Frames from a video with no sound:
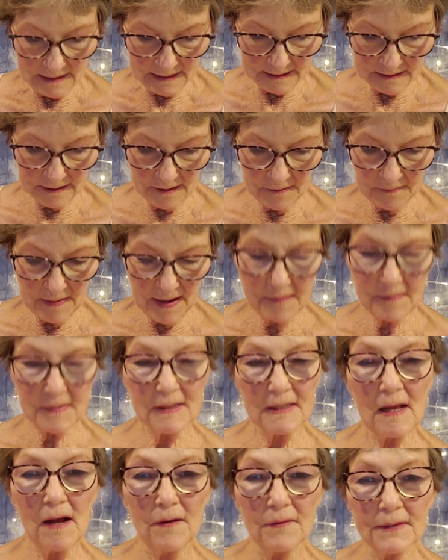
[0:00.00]
So
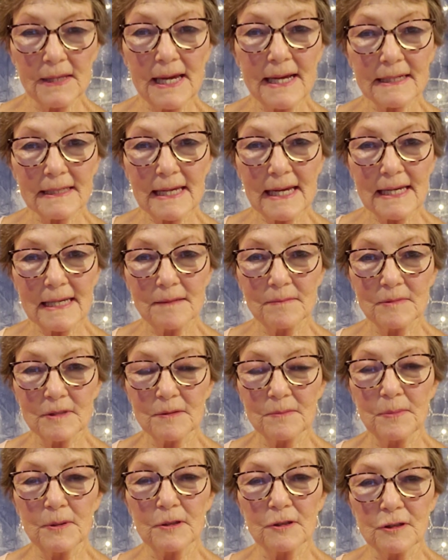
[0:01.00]
maybe all that came
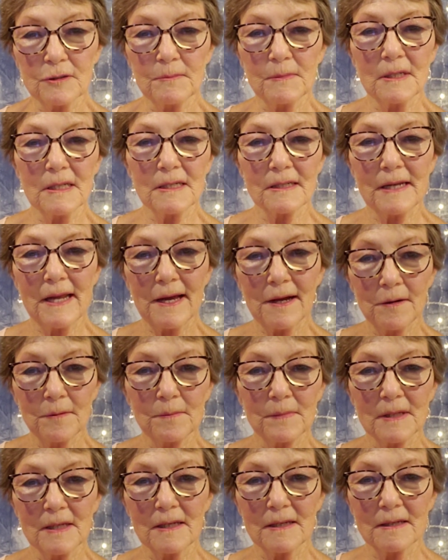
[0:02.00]
to push me and
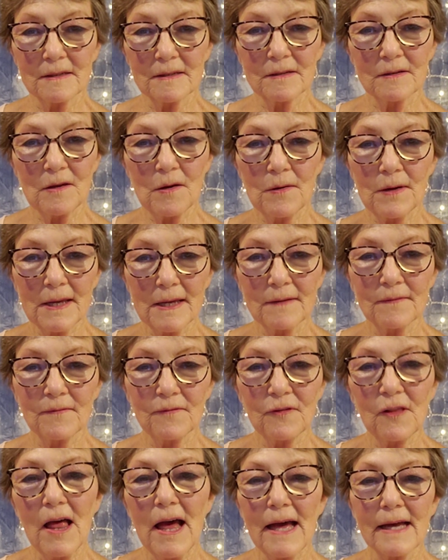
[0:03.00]
help me and go ahead
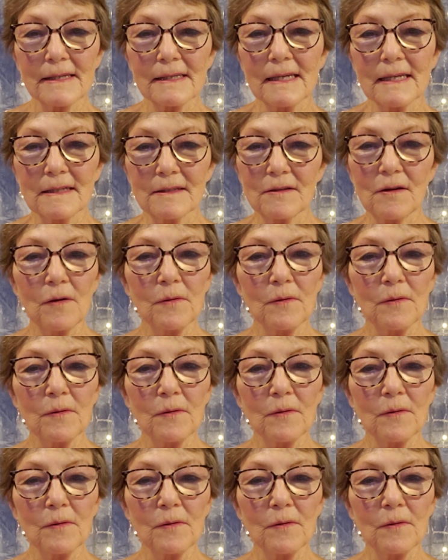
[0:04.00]
and fly again.